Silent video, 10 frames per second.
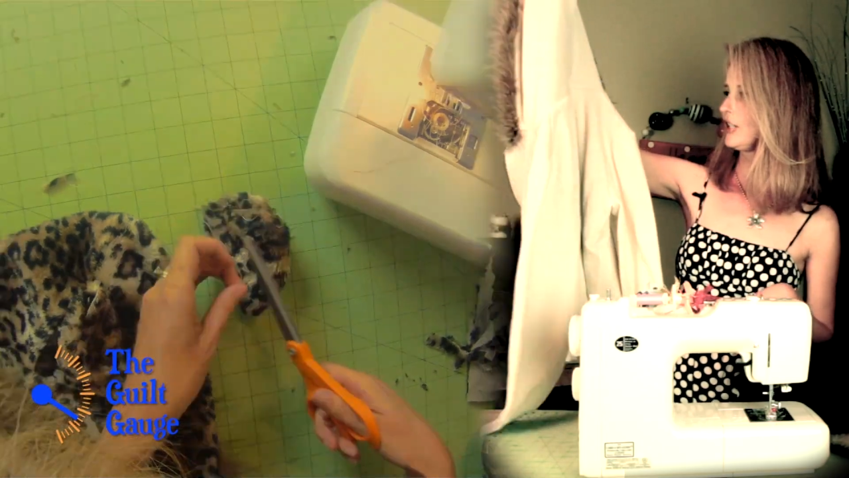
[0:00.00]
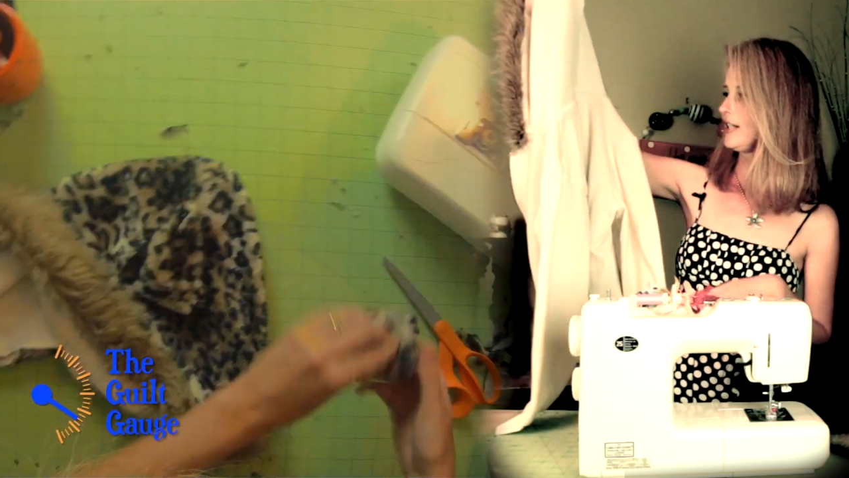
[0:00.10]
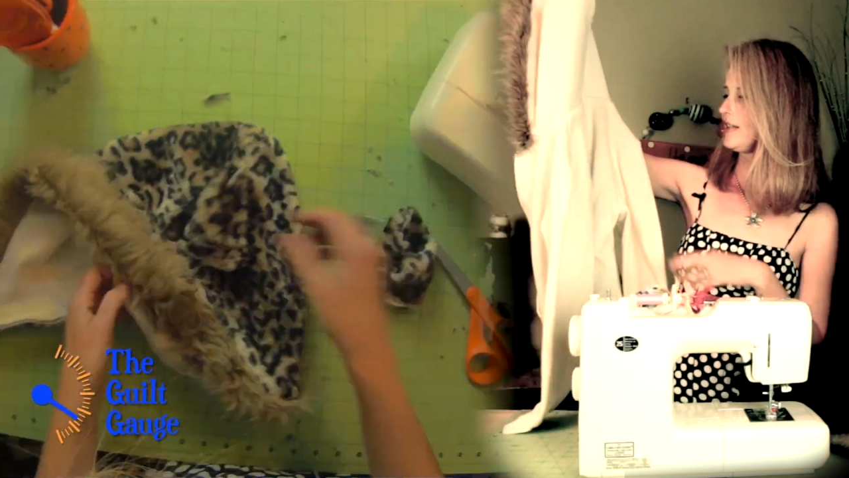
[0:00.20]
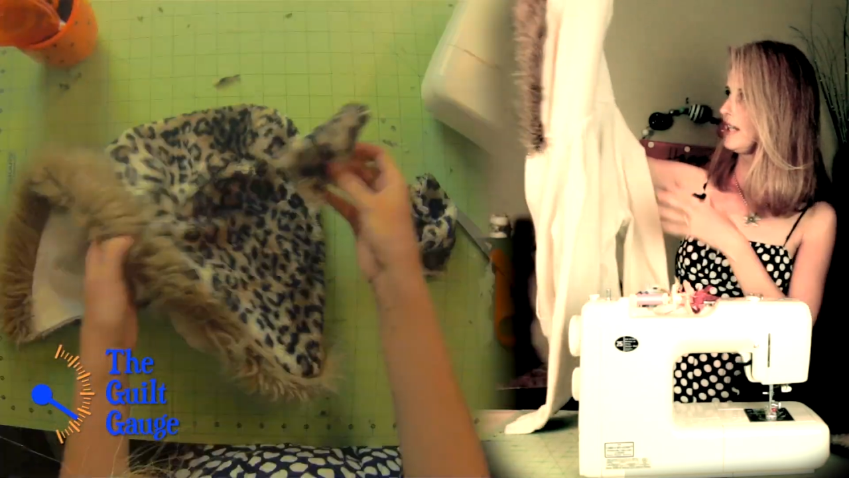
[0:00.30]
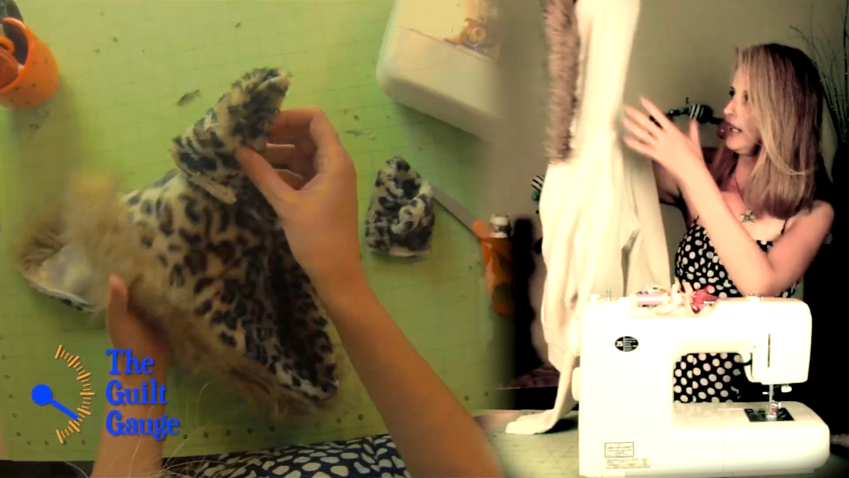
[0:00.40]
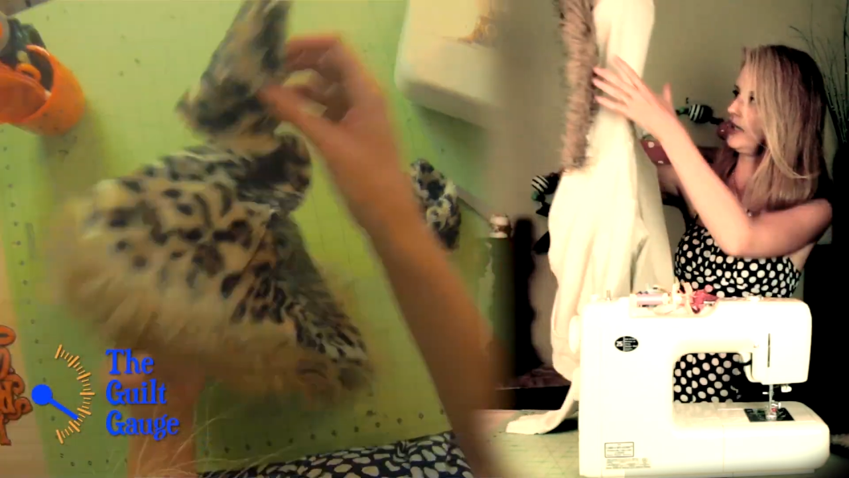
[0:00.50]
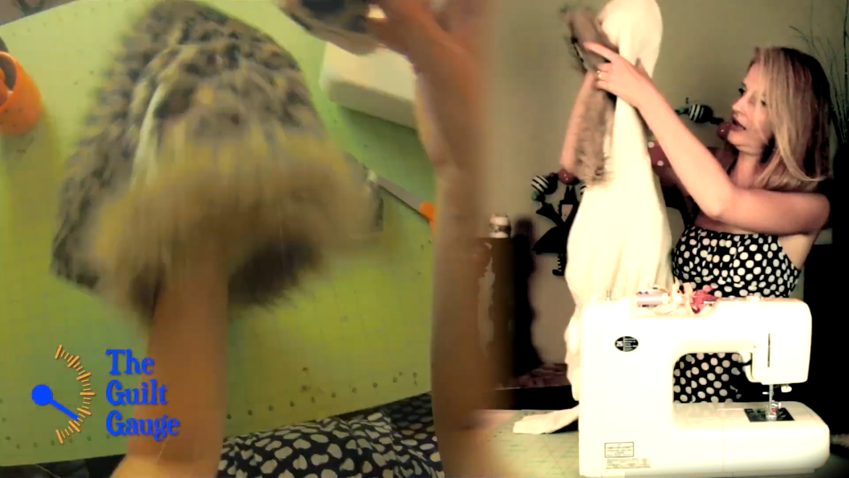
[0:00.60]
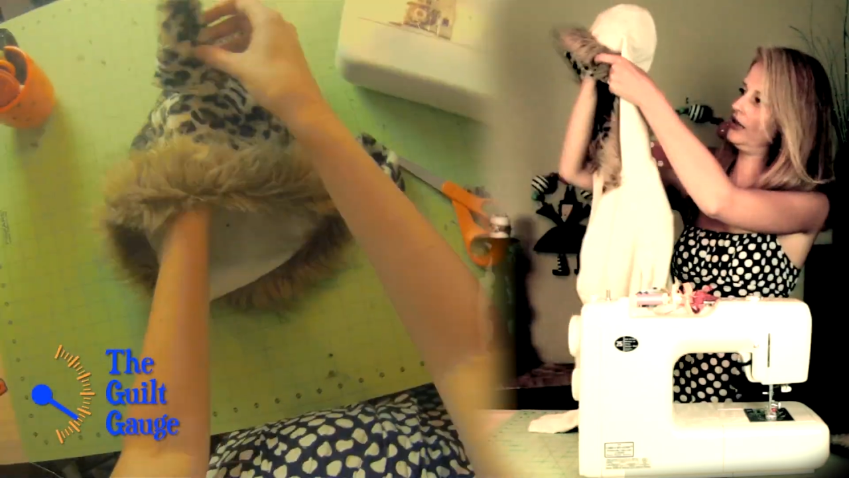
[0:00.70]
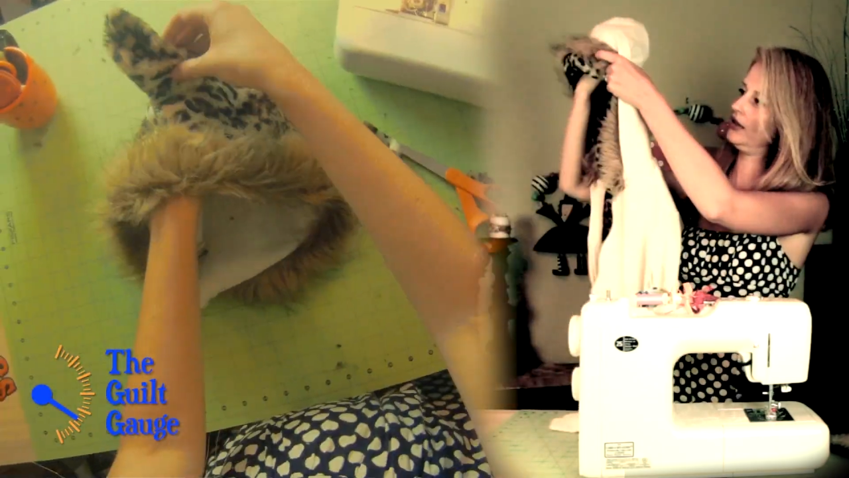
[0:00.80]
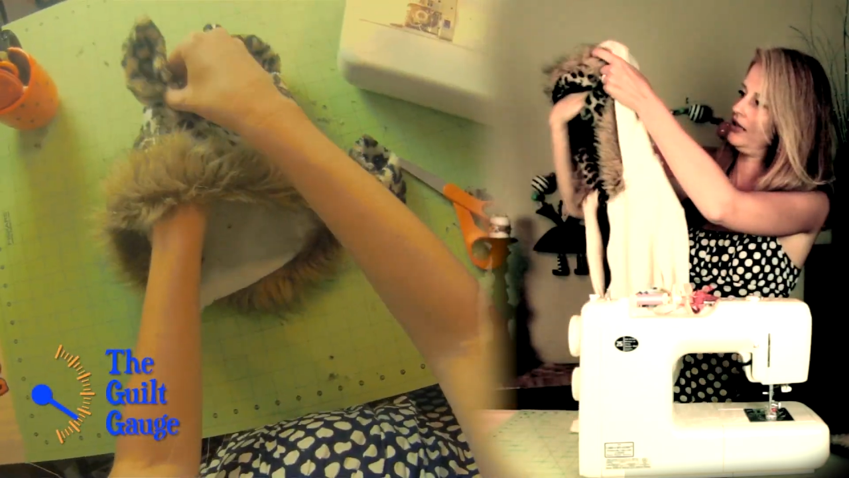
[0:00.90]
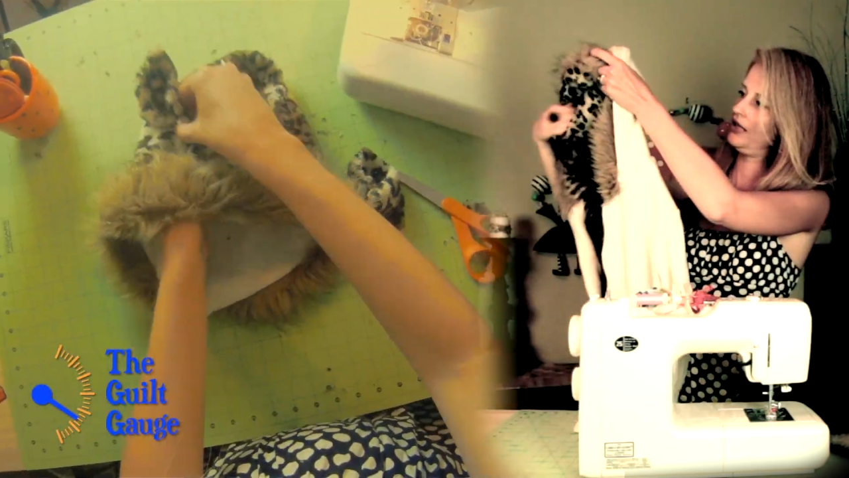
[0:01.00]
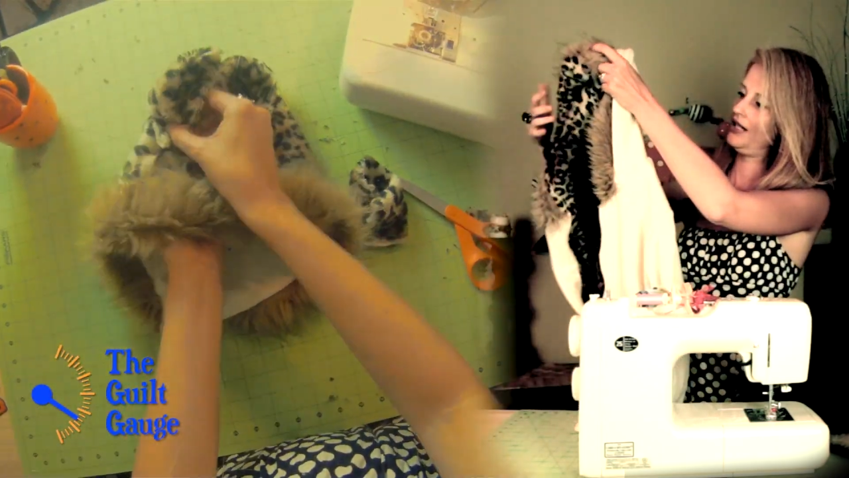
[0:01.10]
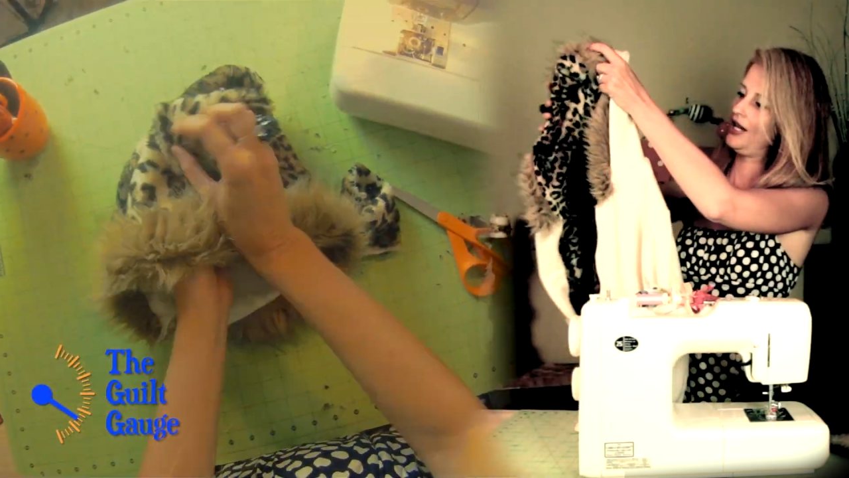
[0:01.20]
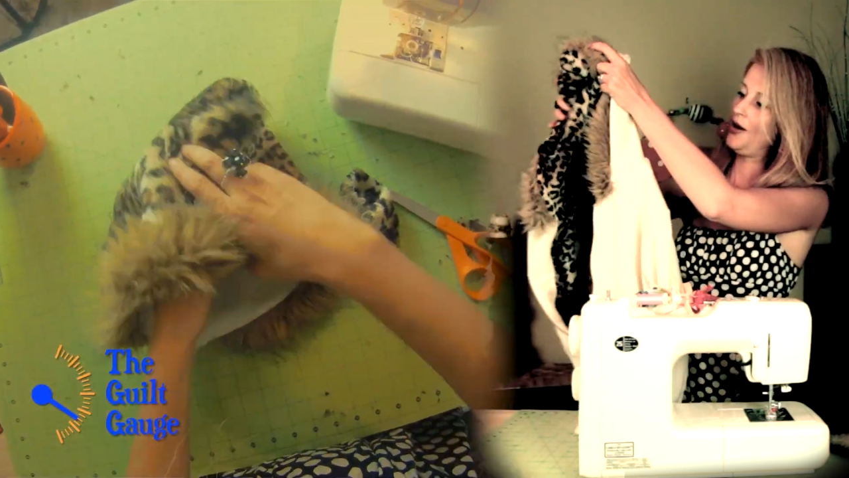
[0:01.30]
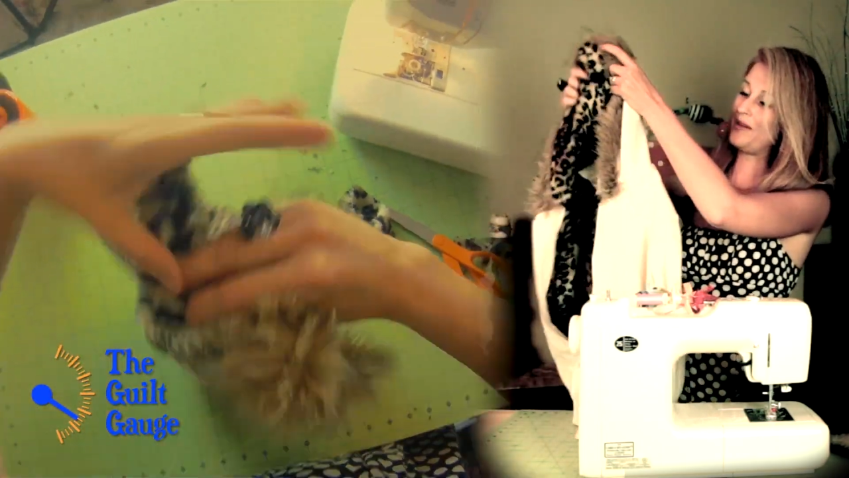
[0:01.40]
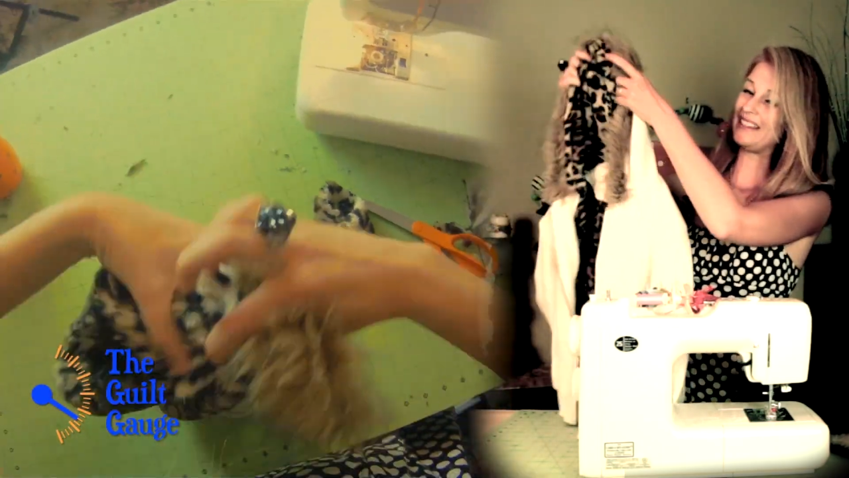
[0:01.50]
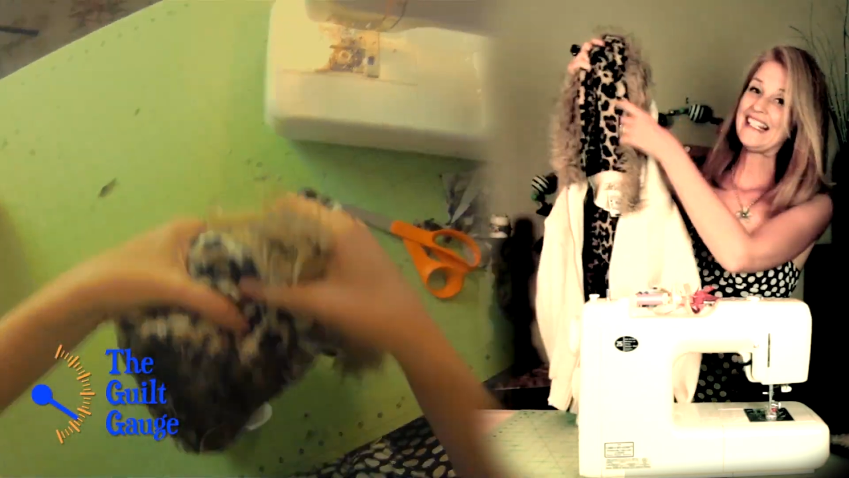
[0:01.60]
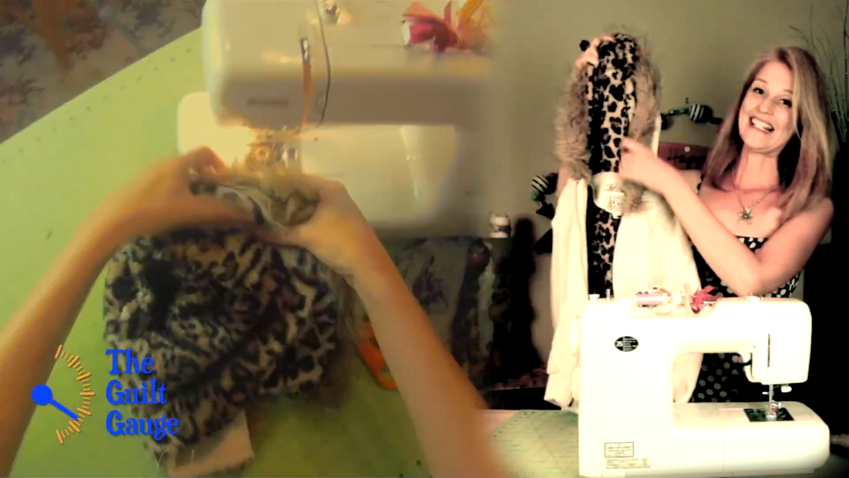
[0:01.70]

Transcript: hoodie thing, but the